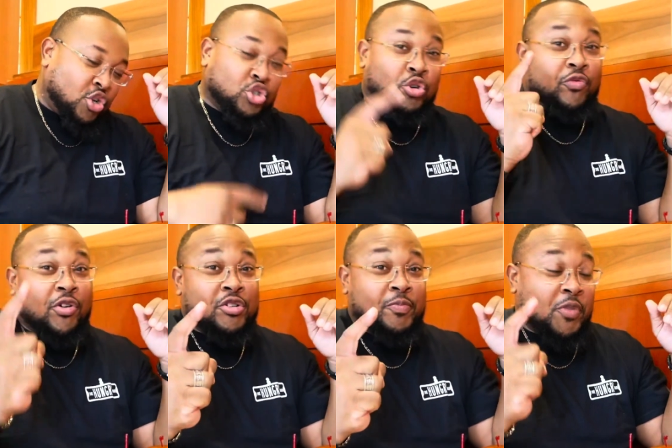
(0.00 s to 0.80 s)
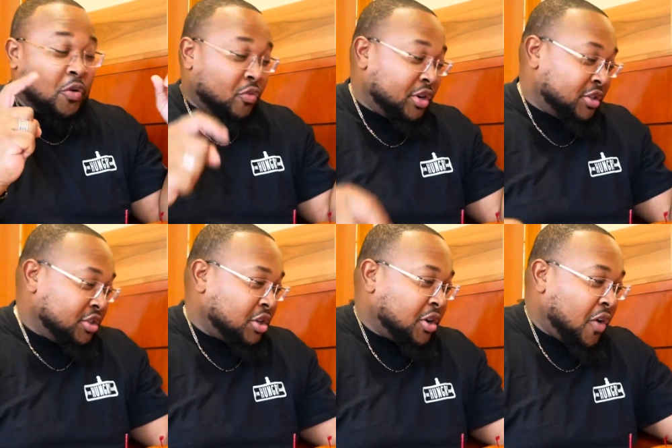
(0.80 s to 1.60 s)
So first, we're gonna
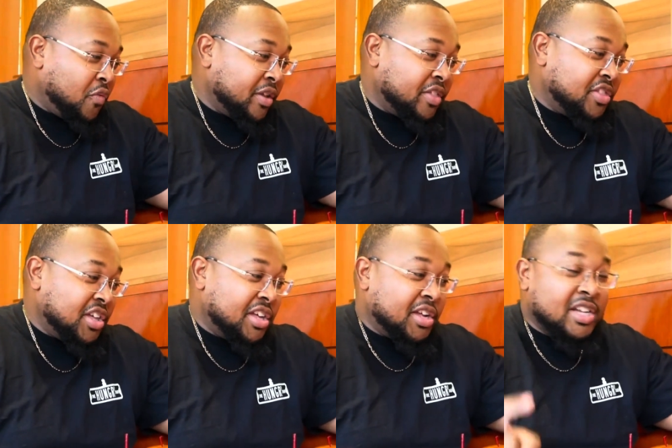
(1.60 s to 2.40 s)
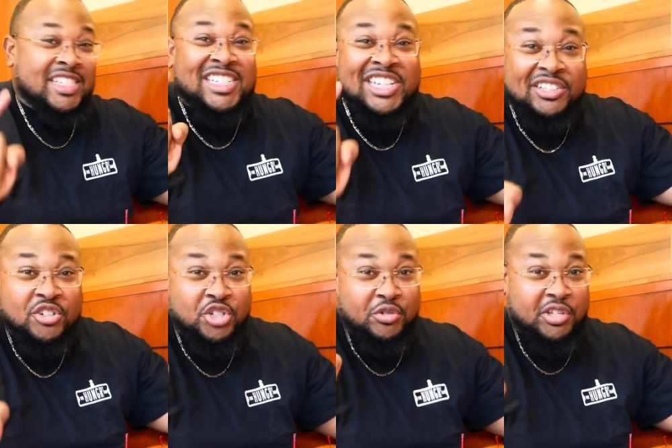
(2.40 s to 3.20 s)
start off with the
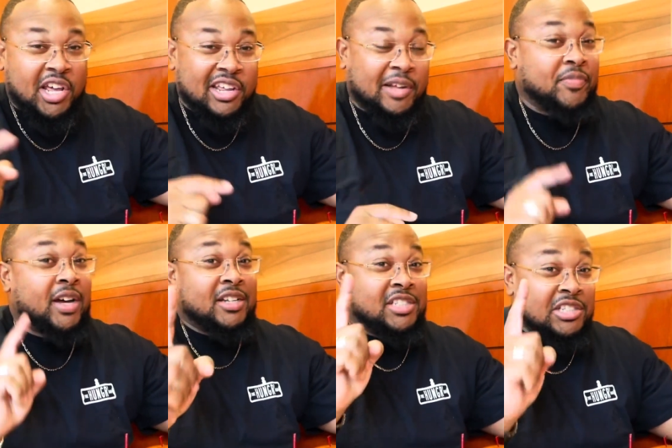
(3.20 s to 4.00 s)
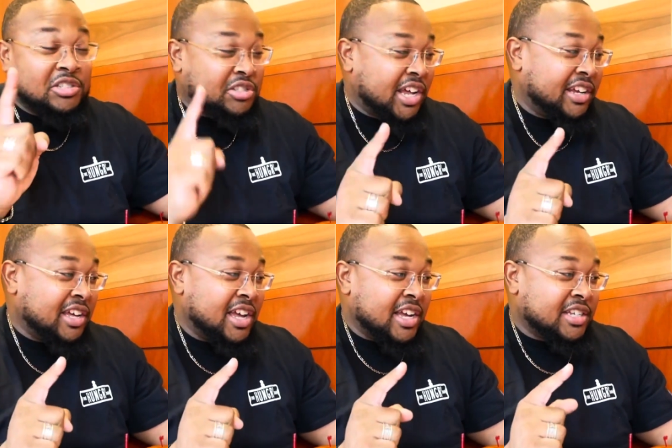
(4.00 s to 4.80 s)
signature take. Now the signature take
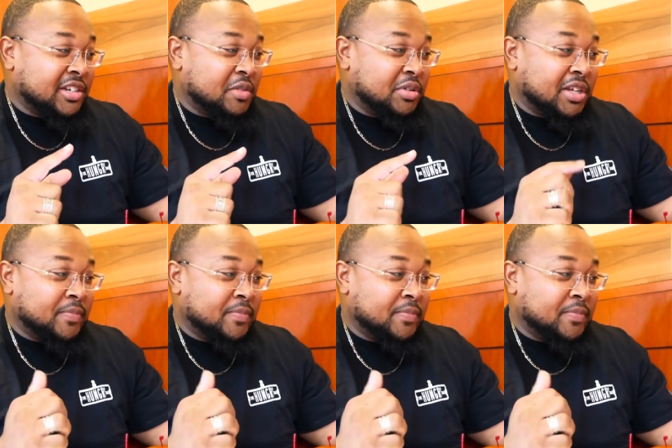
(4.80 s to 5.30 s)
is gonna be